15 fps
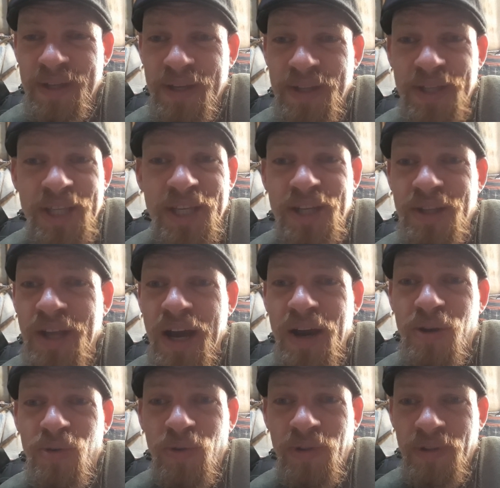an eagle
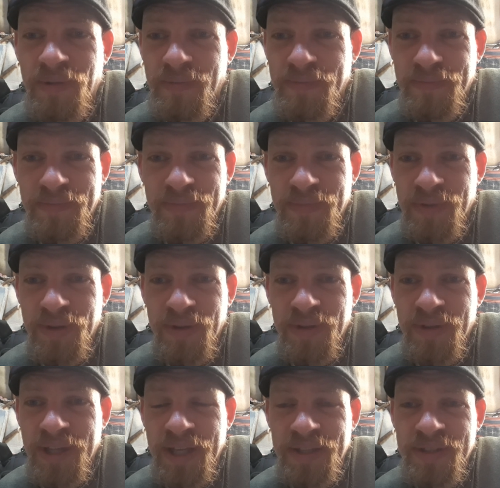owl
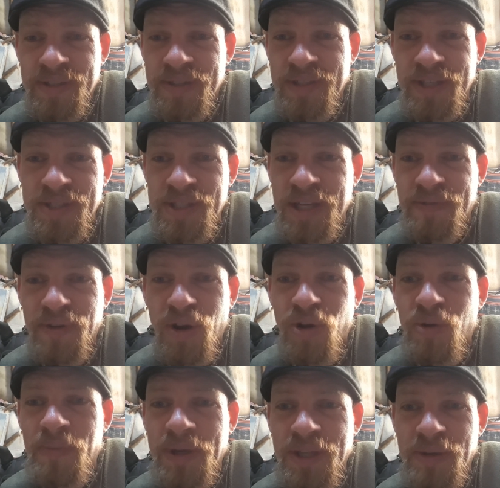that doesn't have a
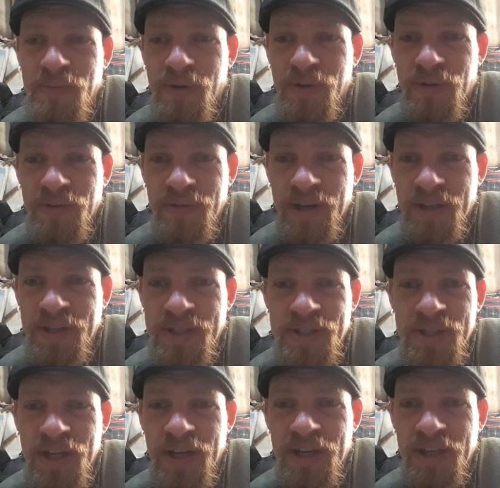home anymore and is
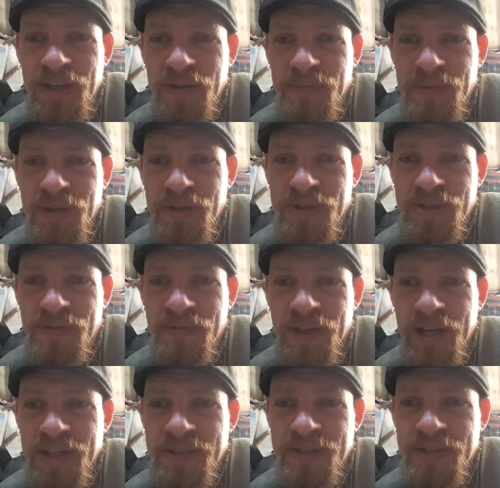dying because of
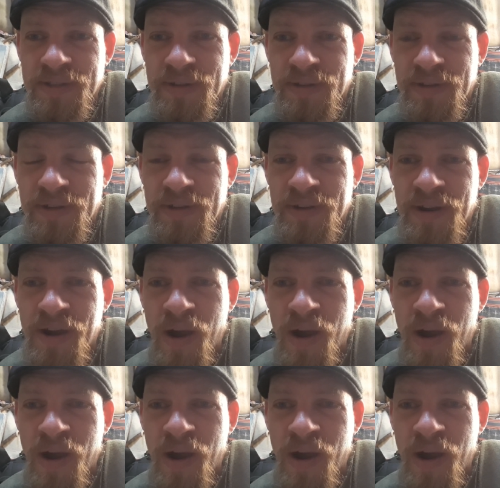that, or